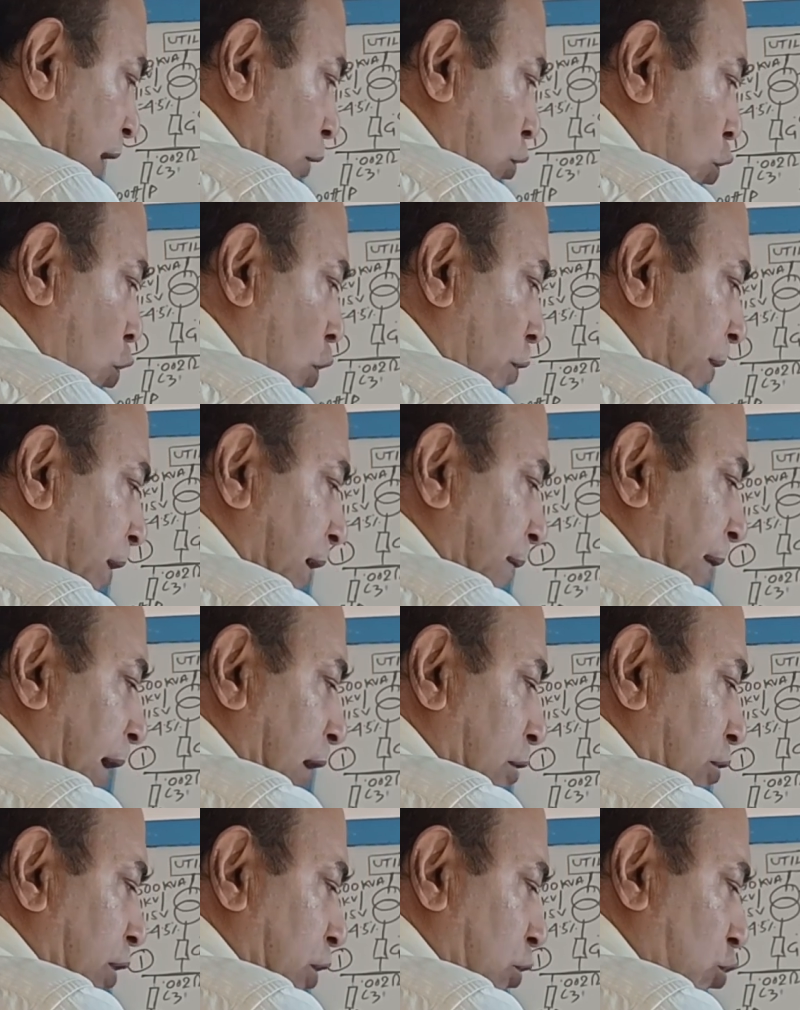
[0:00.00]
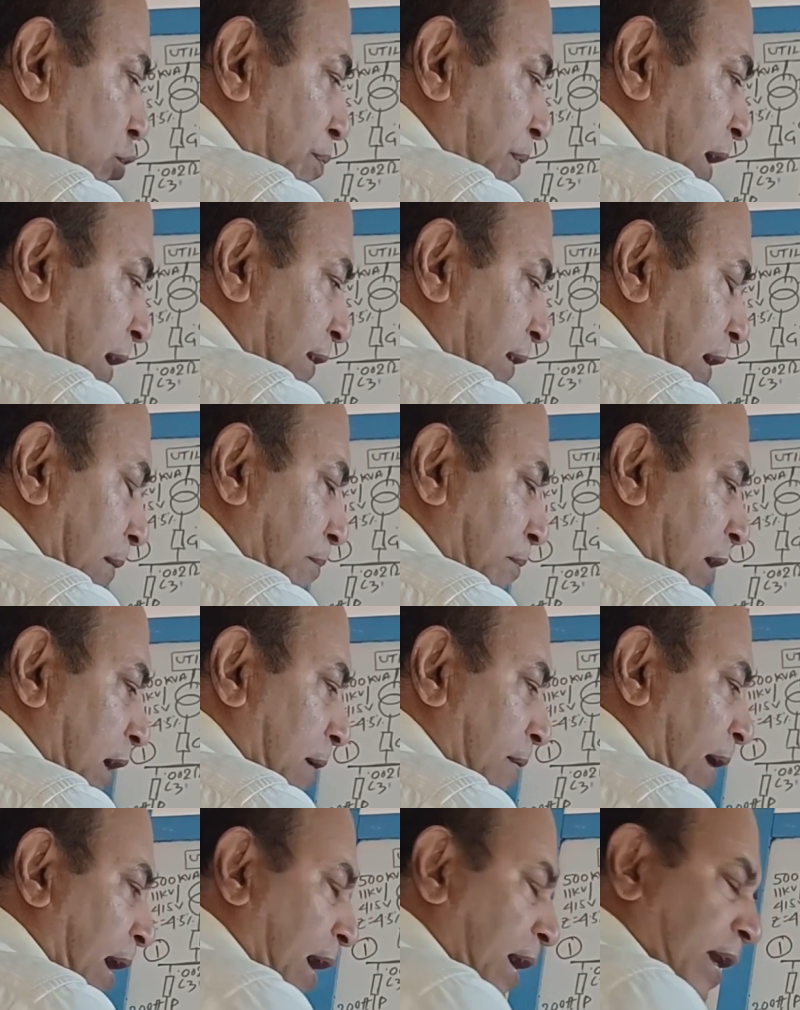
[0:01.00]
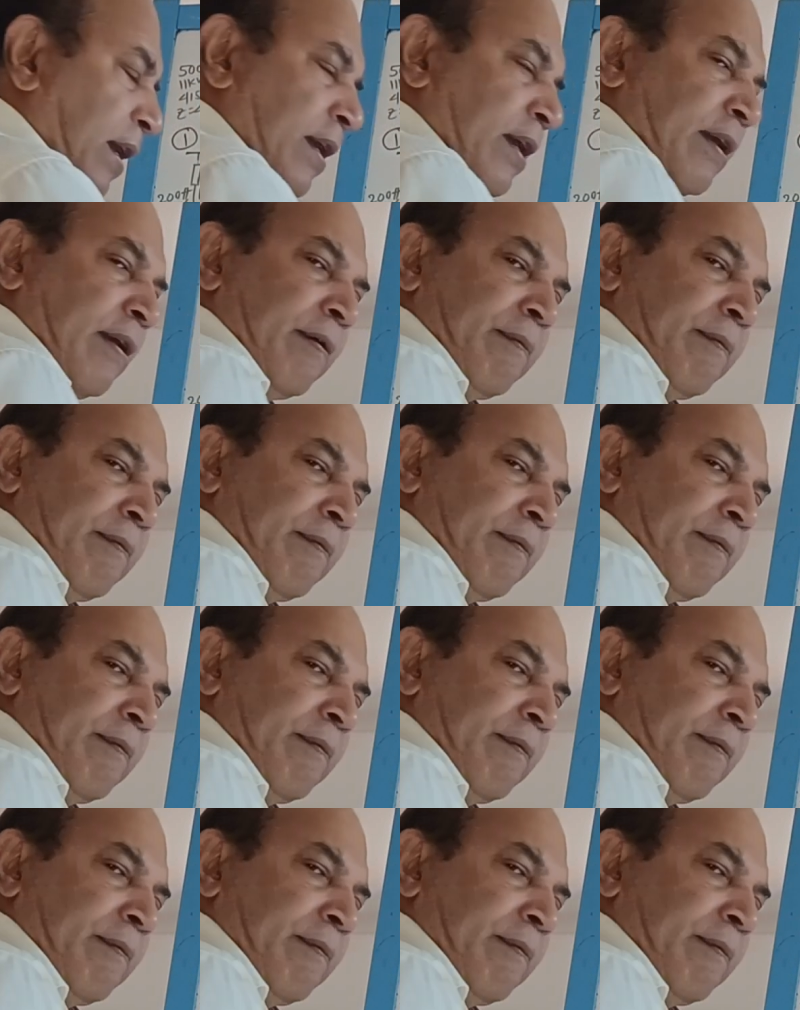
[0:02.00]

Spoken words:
Ohmic value into base MVA by